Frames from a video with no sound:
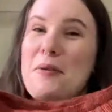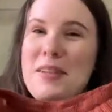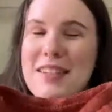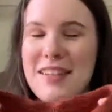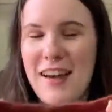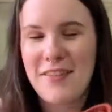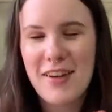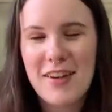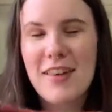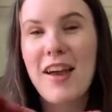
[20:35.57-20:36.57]
we'll see. I've
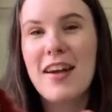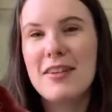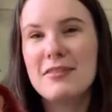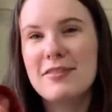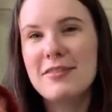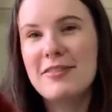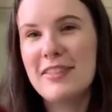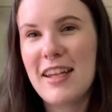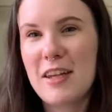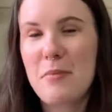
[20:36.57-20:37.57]
got a lot of
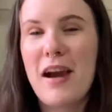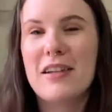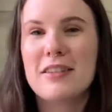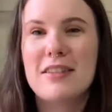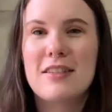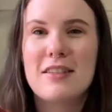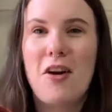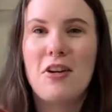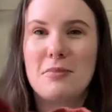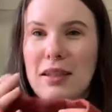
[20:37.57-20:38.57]
knitting patterns
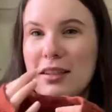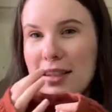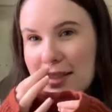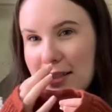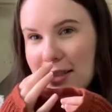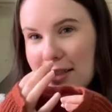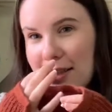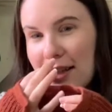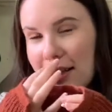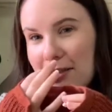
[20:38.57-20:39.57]
on my list
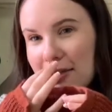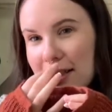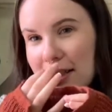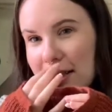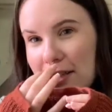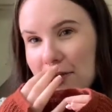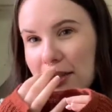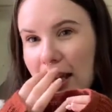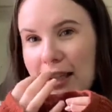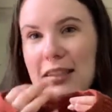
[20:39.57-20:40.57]
that I really
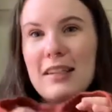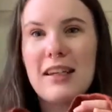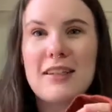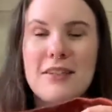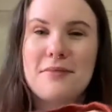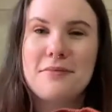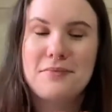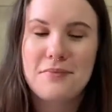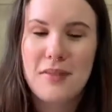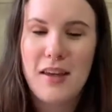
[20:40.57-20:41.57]
would like to knit.
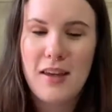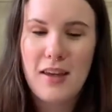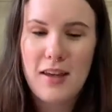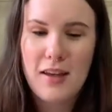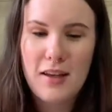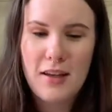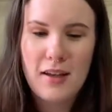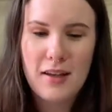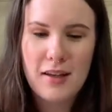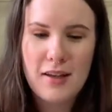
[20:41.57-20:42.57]

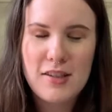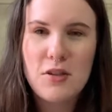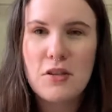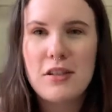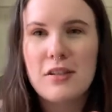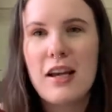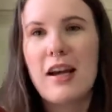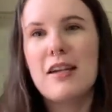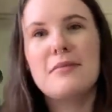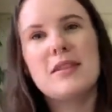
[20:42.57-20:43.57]
Uh, so little
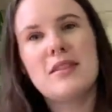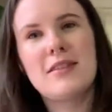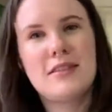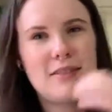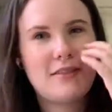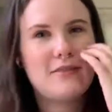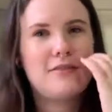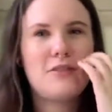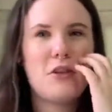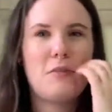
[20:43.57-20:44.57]
time,
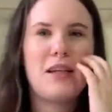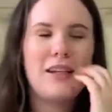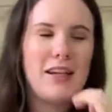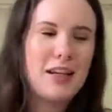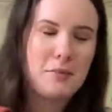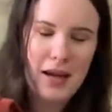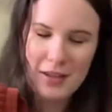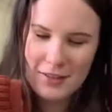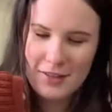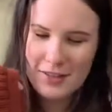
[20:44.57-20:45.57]
too many knitting
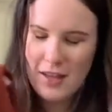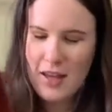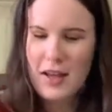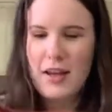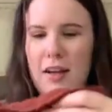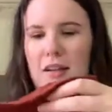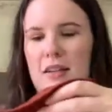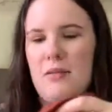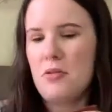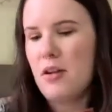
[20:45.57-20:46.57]
patterns.
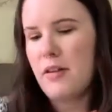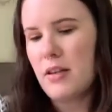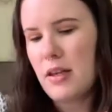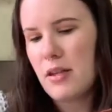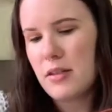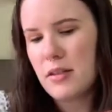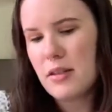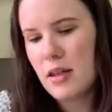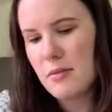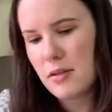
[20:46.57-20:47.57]
Um, do I have anything else to
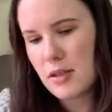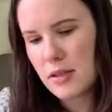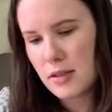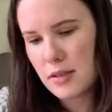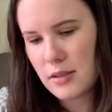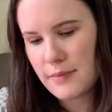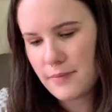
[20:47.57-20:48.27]
say about this?